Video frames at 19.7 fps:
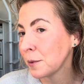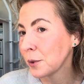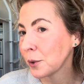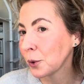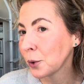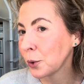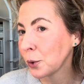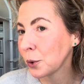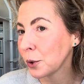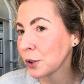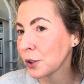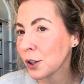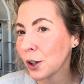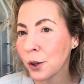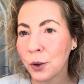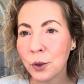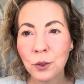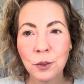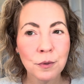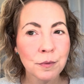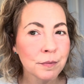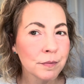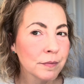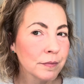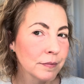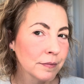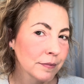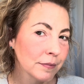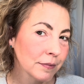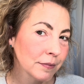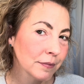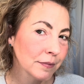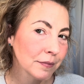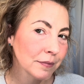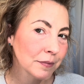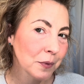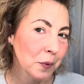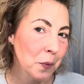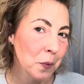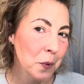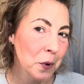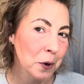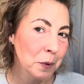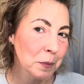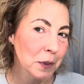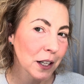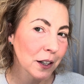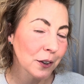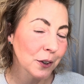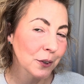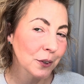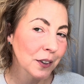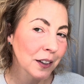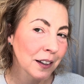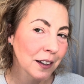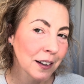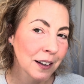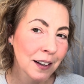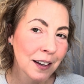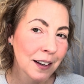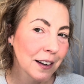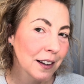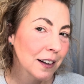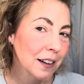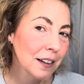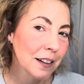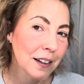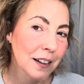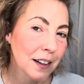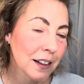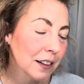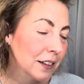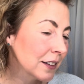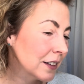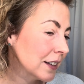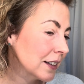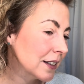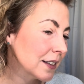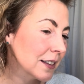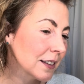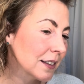Cool tone, warm tone. Just,